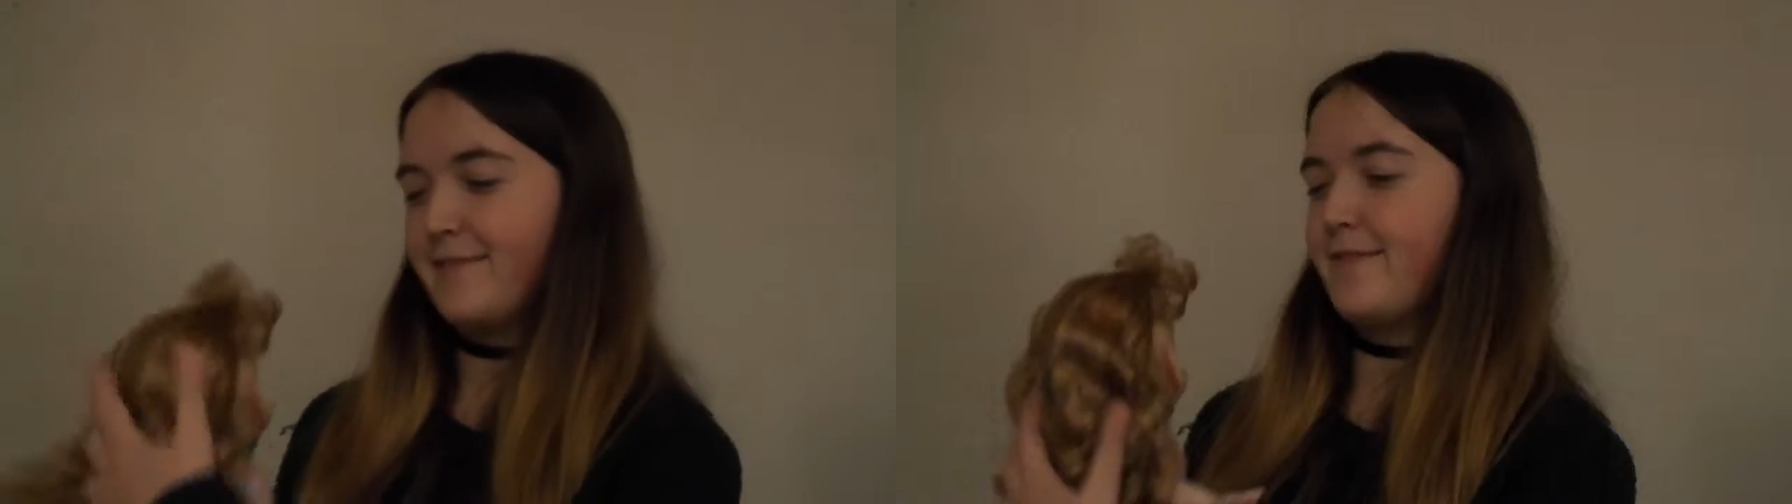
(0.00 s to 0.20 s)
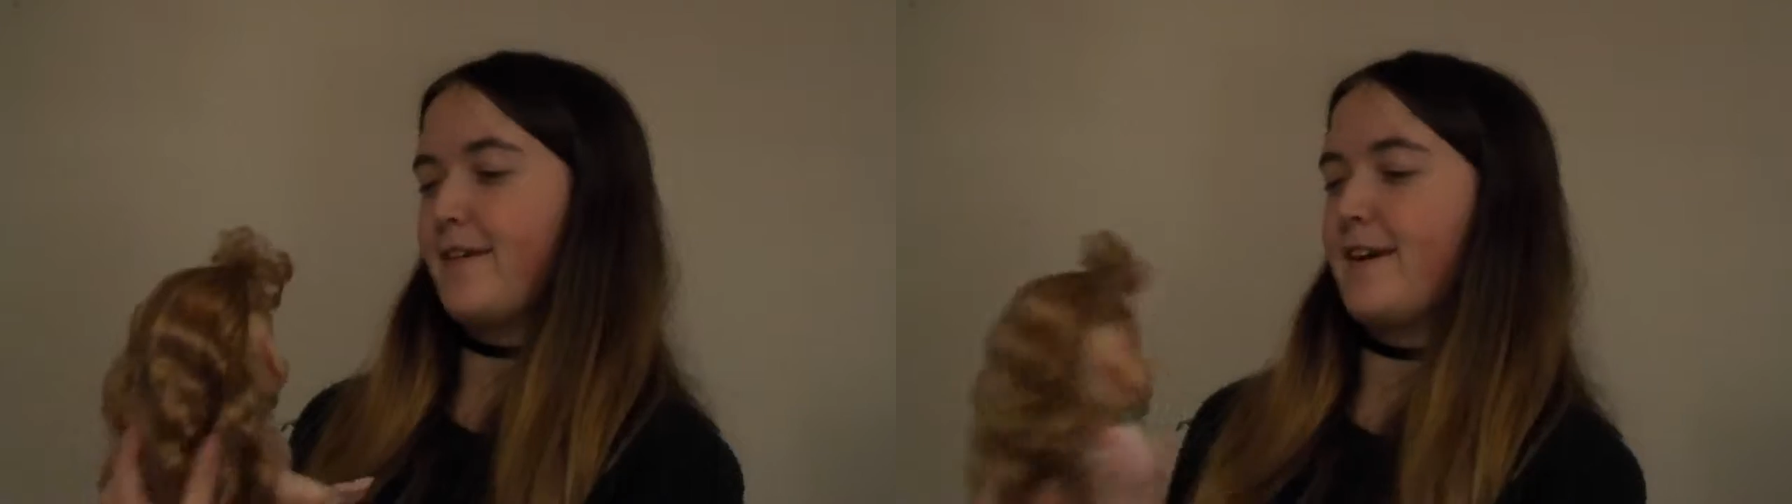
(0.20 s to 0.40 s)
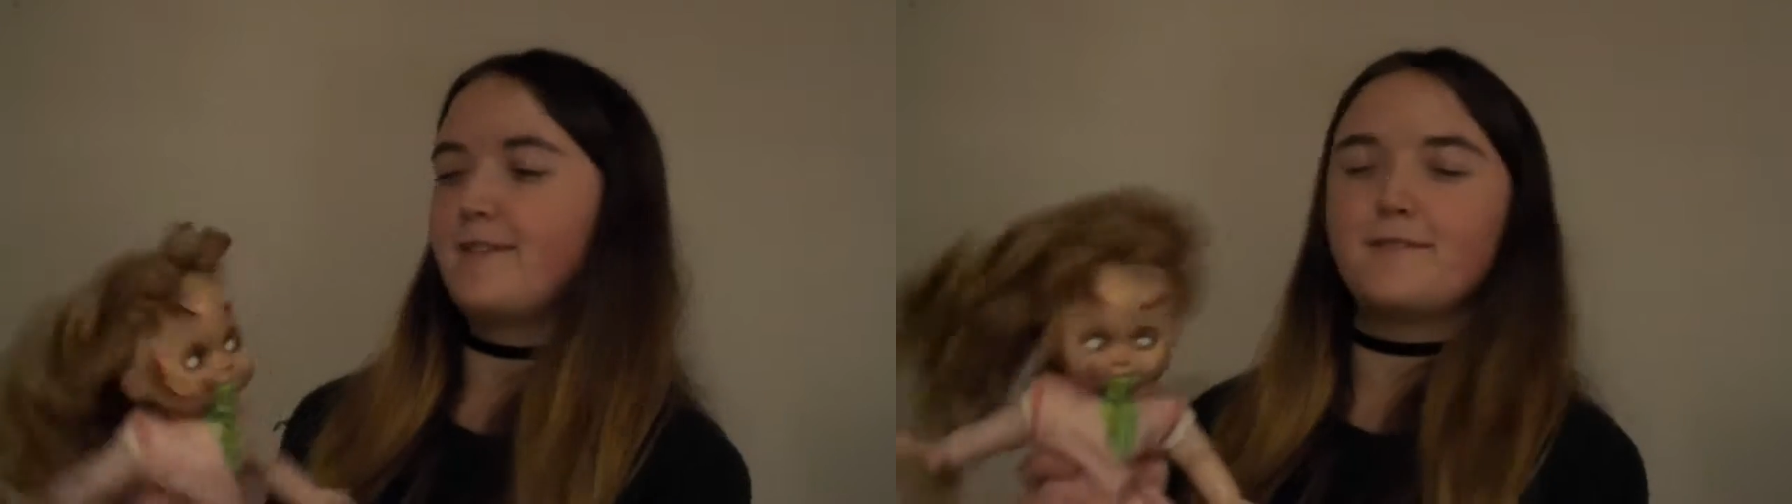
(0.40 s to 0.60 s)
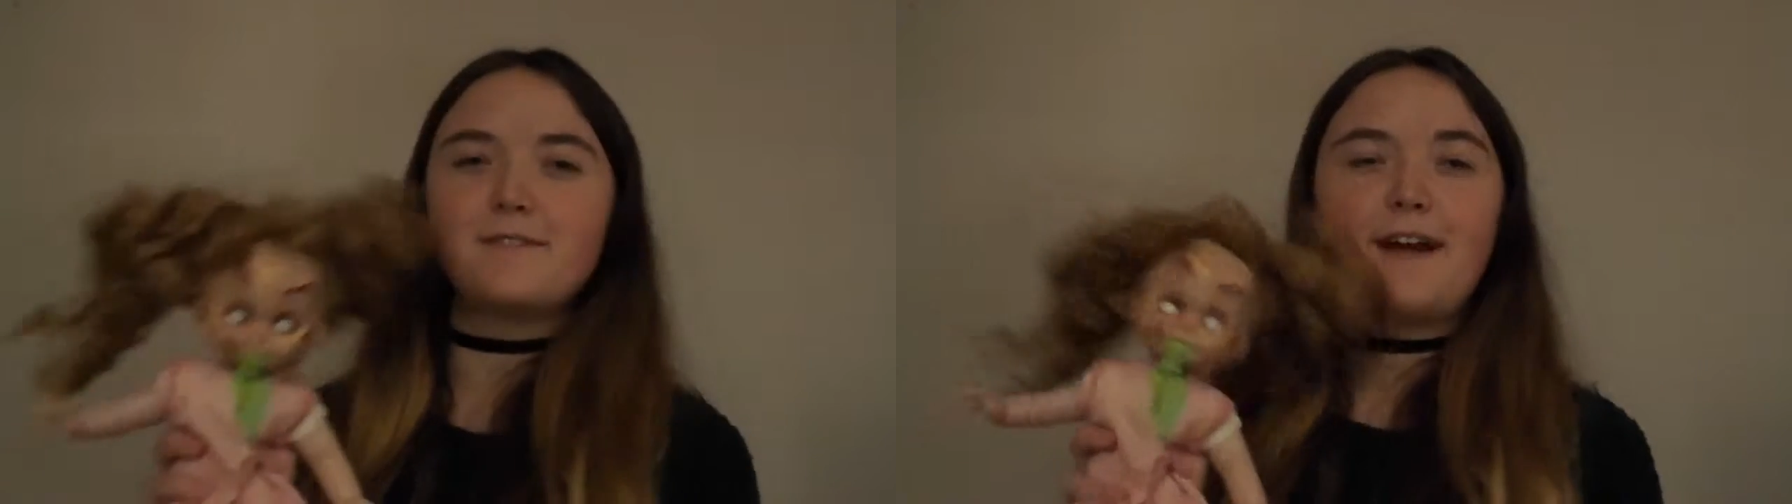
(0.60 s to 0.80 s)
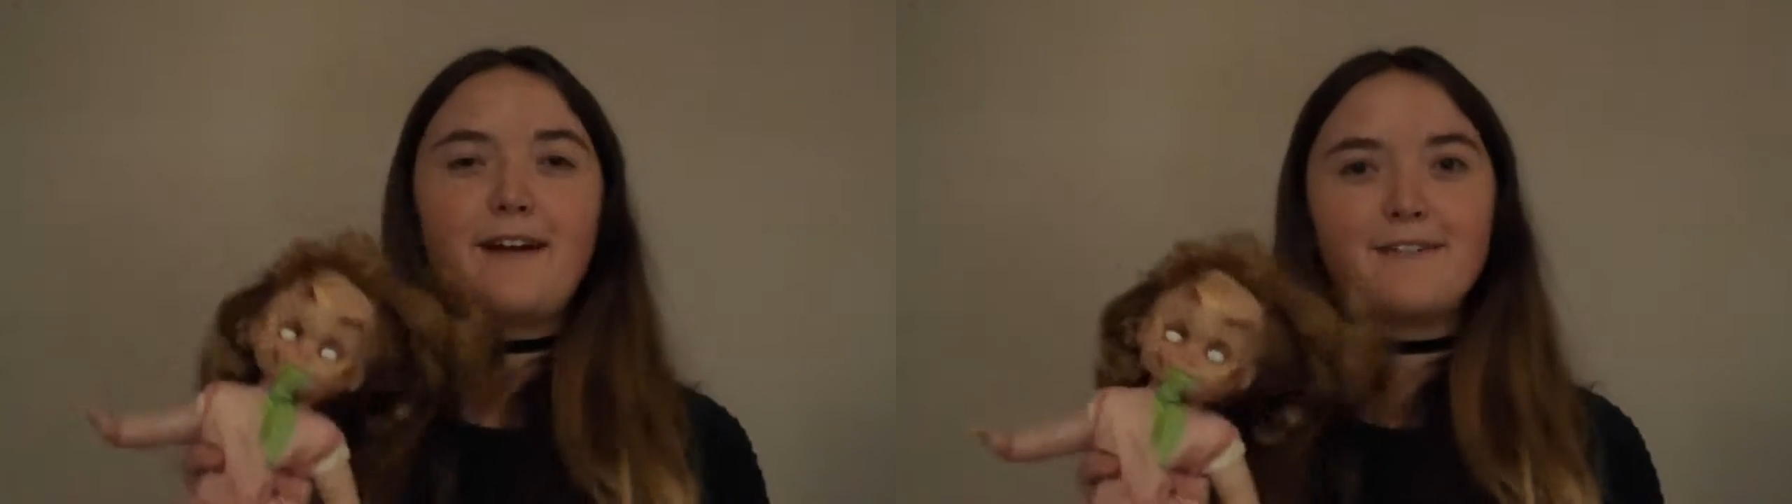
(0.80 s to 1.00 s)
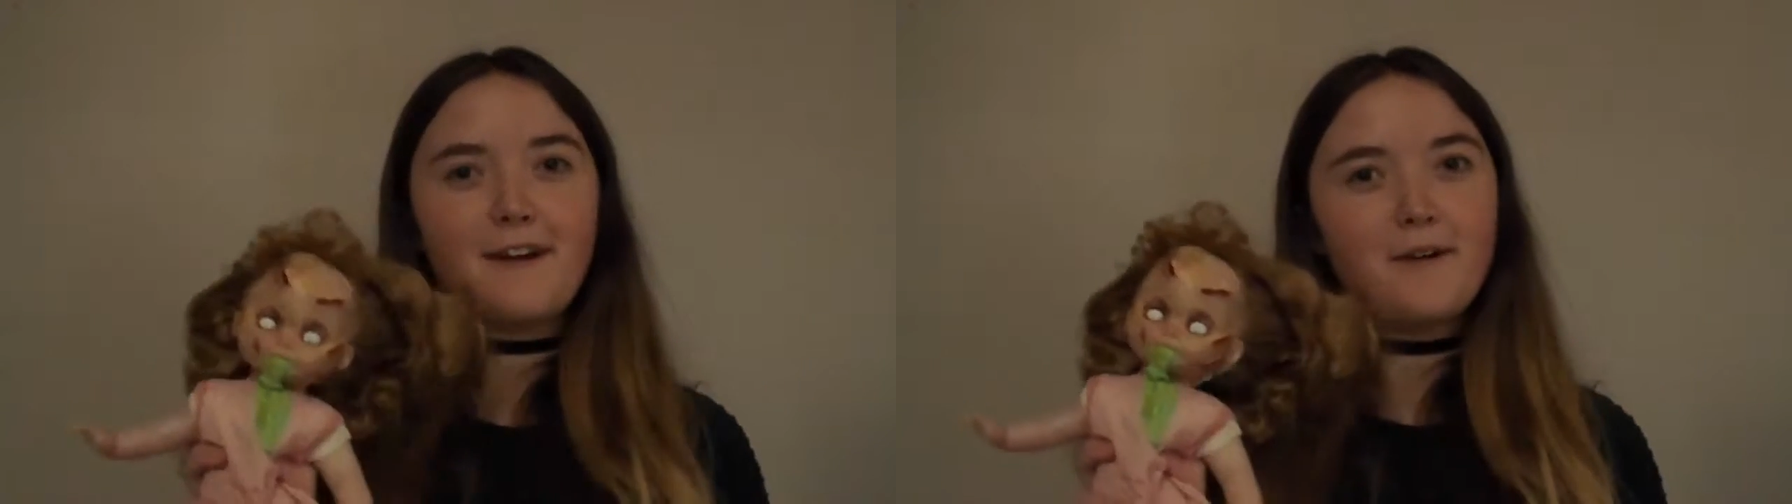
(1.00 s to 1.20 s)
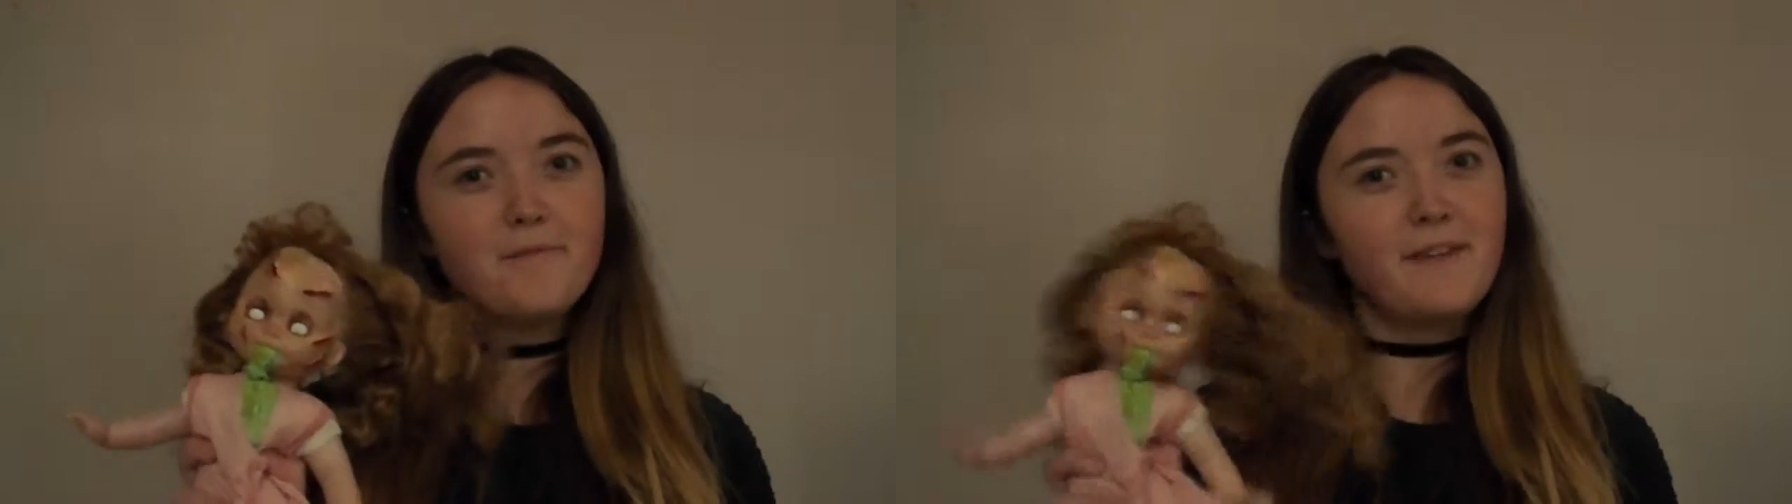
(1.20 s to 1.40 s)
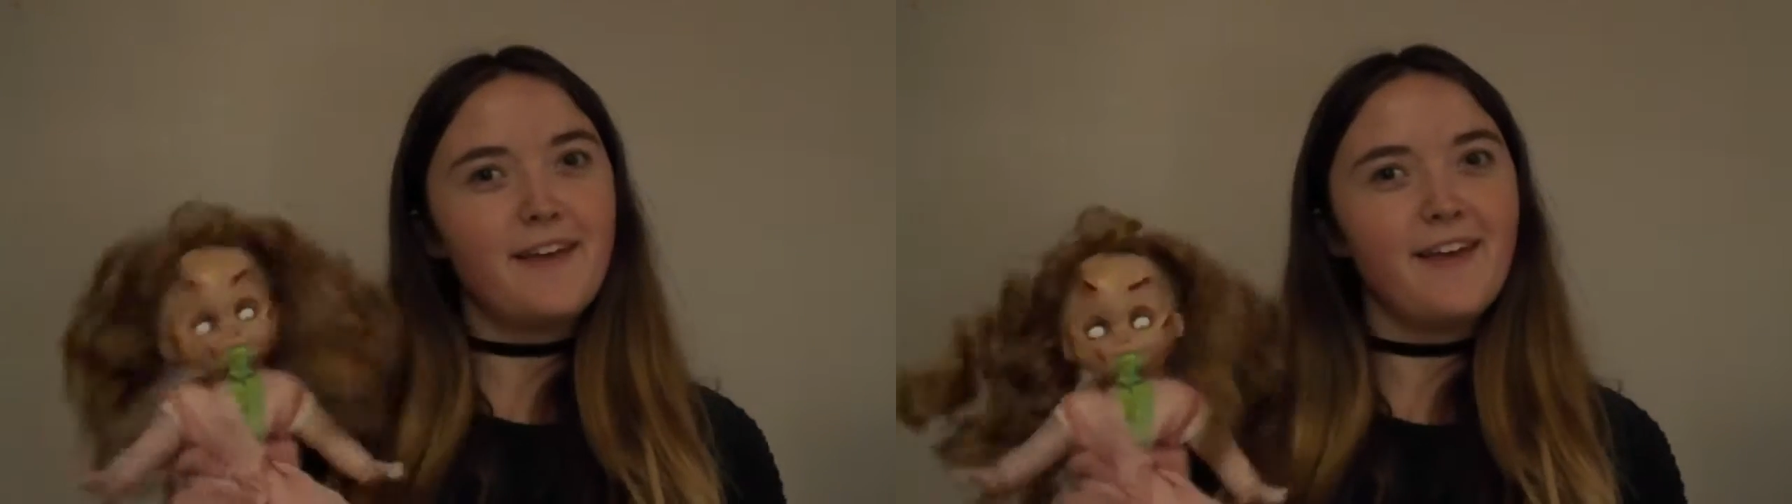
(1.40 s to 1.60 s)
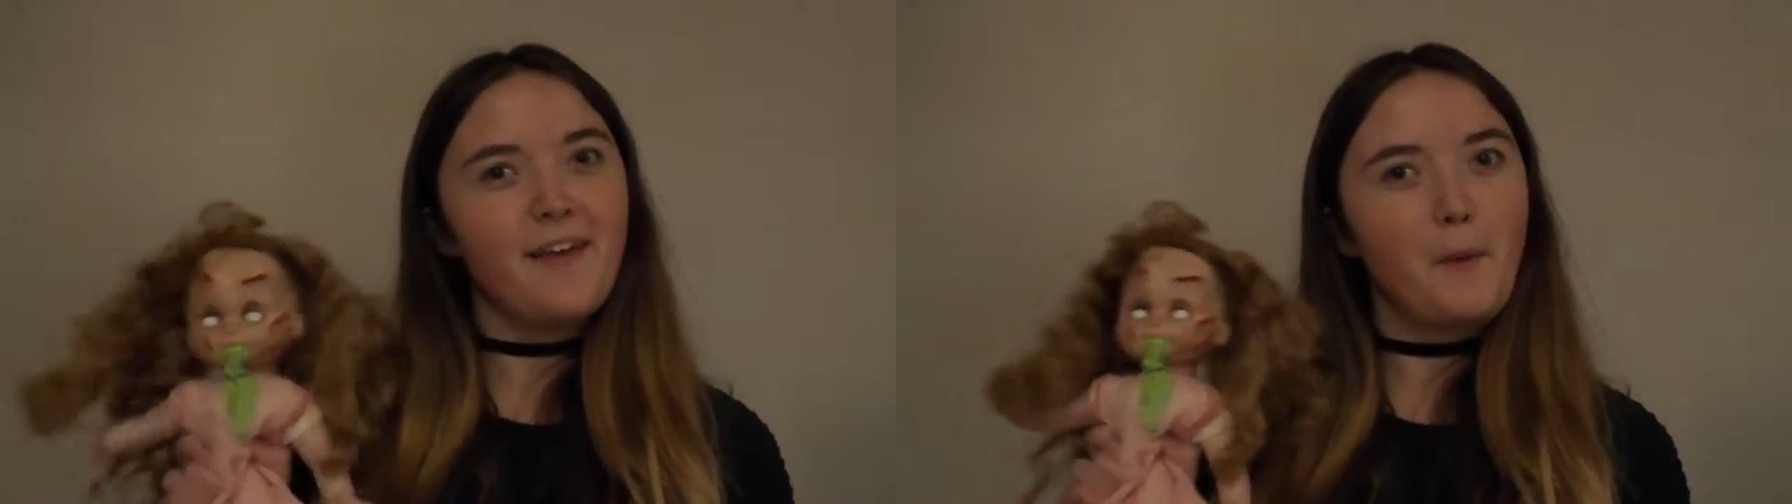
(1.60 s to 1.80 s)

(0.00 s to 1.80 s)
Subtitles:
final outcome here.